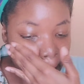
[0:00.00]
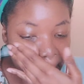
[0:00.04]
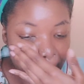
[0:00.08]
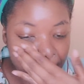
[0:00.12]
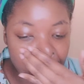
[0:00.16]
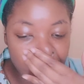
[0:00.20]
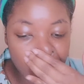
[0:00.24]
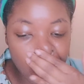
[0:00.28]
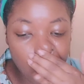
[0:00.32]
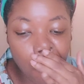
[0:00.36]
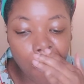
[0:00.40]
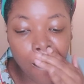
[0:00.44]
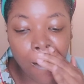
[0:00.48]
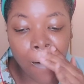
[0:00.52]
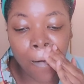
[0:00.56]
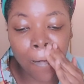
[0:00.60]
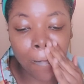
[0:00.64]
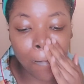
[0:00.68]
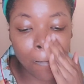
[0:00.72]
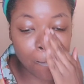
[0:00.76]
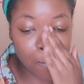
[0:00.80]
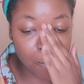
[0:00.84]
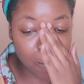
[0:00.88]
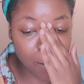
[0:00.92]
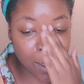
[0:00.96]

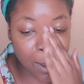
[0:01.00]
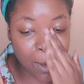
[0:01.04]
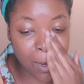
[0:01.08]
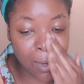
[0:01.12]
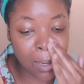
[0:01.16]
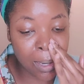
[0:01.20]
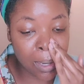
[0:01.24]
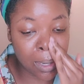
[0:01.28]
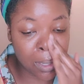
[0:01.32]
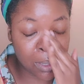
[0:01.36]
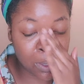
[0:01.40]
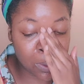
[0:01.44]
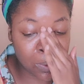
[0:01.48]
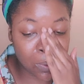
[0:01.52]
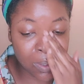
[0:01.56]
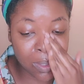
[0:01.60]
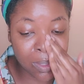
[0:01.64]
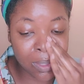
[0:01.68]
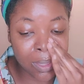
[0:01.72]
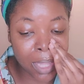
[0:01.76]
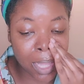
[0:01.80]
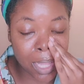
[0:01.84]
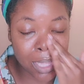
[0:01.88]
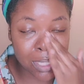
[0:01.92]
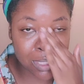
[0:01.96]
And then during
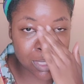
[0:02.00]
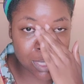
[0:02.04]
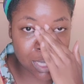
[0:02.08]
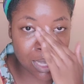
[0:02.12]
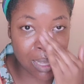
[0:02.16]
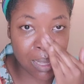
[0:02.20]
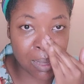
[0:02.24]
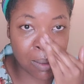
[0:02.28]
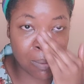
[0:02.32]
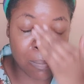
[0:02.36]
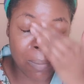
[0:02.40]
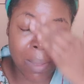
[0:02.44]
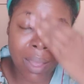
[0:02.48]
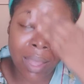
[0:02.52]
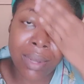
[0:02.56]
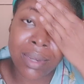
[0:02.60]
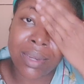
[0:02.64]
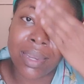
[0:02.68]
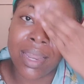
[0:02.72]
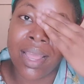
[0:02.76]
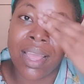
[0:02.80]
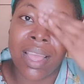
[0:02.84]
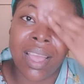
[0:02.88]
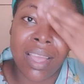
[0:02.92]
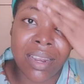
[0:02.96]
that time, my
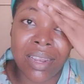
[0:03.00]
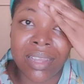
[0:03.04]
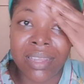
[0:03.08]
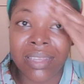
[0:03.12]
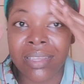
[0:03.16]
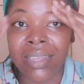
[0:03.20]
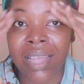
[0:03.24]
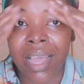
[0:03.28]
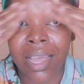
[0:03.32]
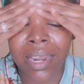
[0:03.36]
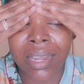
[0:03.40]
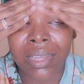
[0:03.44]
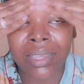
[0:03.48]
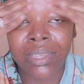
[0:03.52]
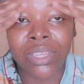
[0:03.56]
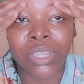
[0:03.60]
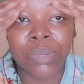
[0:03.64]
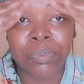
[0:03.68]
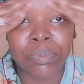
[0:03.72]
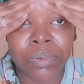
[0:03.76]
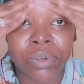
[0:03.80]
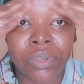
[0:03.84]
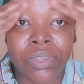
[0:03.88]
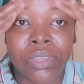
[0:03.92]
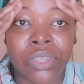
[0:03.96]
dad decided to
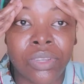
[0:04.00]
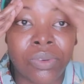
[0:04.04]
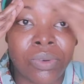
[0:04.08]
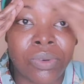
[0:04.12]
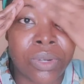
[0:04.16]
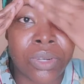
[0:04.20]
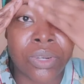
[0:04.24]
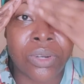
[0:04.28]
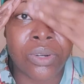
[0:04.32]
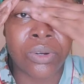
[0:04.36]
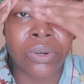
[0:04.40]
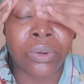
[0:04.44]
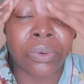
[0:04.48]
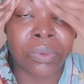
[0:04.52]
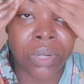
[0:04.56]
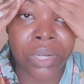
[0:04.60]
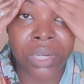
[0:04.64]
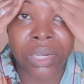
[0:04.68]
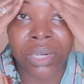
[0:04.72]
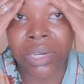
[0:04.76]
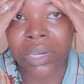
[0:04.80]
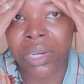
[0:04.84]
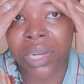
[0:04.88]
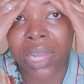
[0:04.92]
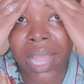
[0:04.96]
pursue a
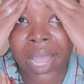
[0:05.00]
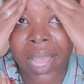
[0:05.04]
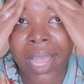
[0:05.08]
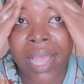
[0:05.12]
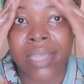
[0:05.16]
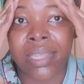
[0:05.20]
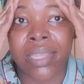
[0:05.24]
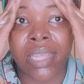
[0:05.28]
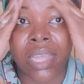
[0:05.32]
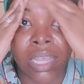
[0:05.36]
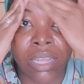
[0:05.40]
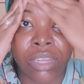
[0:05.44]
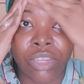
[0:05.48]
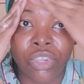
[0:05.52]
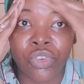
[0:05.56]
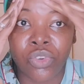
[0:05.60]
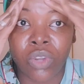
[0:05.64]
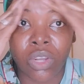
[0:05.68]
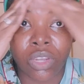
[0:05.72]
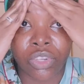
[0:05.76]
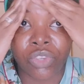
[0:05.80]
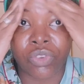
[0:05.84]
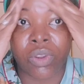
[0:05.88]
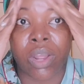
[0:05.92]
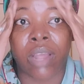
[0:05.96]
career as a
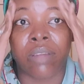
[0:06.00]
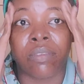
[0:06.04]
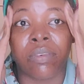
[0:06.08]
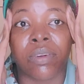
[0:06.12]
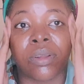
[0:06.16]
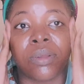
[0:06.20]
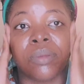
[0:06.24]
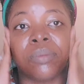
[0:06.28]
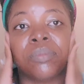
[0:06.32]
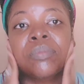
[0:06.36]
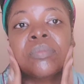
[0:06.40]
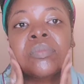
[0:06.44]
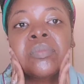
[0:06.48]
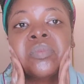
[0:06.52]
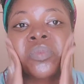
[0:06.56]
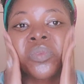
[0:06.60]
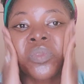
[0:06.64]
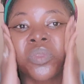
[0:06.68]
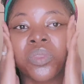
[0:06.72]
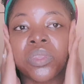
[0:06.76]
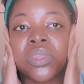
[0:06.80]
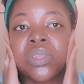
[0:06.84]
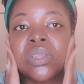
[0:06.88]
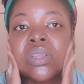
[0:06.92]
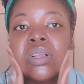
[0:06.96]
truck driver.
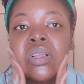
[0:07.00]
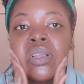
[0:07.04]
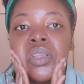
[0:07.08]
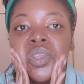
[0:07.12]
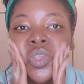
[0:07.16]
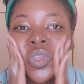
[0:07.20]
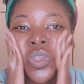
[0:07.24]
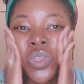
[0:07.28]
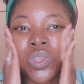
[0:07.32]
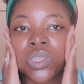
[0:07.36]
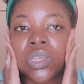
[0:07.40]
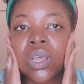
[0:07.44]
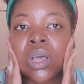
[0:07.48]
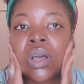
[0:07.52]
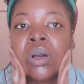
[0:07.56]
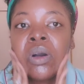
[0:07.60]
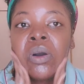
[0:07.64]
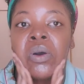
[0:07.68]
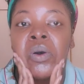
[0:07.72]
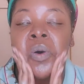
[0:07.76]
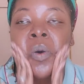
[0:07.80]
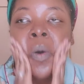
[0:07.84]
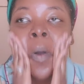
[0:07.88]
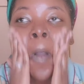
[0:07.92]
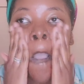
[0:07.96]

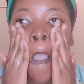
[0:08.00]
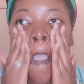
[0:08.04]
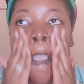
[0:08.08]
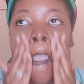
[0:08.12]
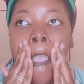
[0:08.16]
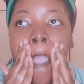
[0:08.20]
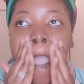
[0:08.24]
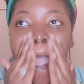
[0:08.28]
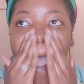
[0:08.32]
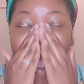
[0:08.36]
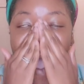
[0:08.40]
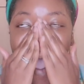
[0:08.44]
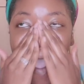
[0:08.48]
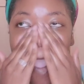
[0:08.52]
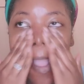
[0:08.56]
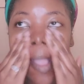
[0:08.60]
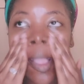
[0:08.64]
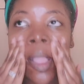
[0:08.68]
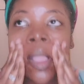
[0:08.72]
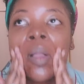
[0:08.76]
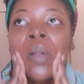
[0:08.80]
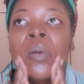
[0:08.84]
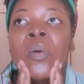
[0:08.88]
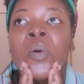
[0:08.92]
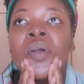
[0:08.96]
So
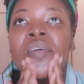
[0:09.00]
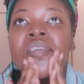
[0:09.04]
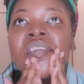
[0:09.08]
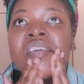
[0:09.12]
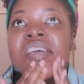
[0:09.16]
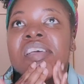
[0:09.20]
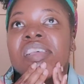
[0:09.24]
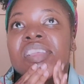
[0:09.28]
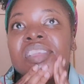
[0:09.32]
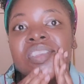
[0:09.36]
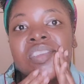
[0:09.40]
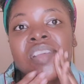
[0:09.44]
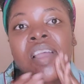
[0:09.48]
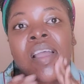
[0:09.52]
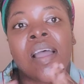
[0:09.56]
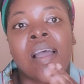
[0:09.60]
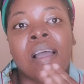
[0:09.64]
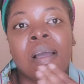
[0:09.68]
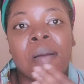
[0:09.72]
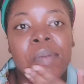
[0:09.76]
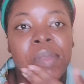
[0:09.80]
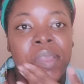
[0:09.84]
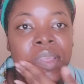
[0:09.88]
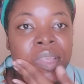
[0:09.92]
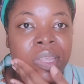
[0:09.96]
with his
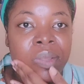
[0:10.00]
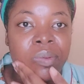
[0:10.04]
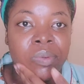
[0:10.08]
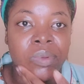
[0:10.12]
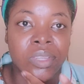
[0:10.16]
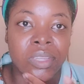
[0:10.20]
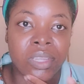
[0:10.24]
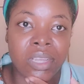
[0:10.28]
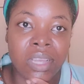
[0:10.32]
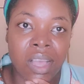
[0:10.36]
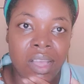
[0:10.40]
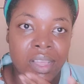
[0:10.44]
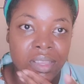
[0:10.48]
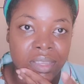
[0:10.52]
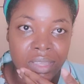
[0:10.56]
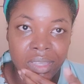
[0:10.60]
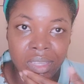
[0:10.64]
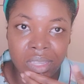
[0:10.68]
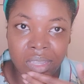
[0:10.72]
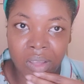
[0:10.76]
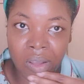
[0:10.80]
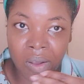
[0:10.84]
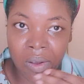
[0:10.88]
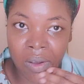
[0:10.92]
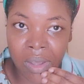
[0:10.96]
job, he was
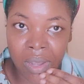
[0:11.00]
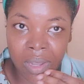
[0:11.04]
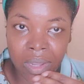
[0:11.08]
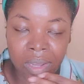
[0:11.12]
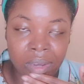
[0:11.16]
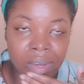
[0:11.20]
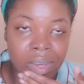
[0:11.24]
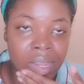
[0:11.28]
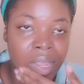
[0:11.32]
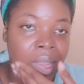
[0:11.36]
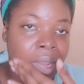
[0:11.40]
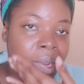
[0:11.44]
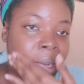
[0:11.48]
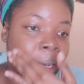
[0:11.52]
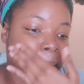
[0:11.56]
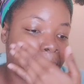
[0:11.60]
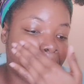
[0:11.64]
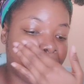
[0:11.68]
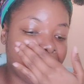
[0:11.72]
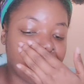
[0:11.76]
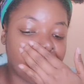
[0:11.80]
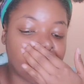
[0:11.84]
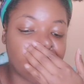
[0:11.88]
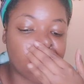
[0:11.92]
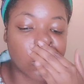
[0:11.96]
constantly gone, and
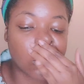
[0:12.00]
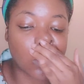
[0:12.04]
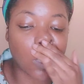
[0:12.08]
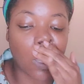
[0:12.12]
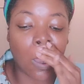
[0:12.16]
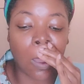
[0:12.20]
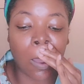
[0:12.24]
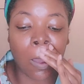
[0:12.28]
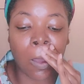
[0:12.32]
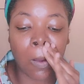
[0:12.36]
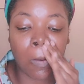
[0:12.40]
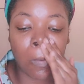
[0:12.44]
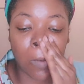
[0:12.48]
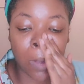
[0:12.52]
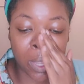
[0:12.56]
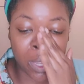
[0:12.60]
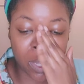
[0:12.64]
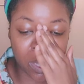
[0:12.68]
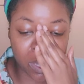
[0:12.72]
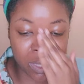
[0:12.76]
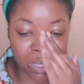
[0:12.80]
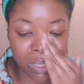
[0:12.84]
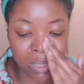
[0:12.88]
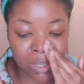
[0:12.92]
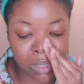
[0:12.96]
he was
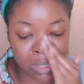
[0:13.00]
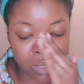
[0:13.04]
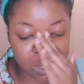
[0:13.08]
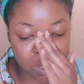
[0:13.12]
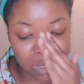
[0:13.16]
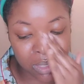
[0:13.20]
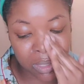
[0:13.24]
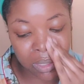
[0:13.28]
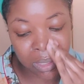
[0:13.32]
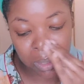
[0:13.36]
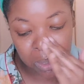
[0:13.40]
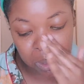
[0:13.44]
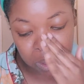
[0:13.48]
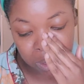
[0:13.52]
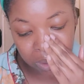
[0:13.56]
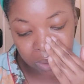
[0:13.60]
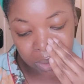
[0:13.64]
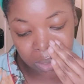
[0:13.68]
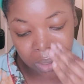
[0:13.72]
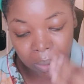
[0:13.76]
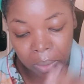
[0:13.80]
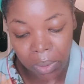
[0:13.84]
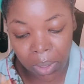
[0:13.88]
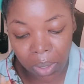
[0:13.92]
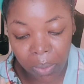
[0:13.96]
always,
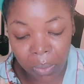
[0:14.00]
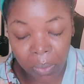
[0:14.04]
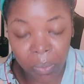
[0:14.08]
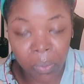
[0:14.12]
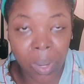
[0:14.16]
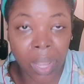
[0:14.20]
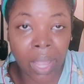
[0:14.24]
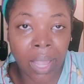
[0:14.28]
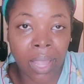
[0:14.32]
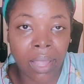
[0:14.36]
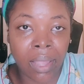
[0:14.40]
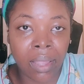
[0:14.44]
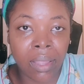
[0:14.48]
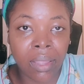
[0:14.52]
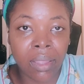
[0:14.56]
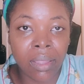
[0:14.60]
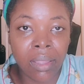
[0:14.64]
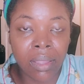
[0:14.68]
away.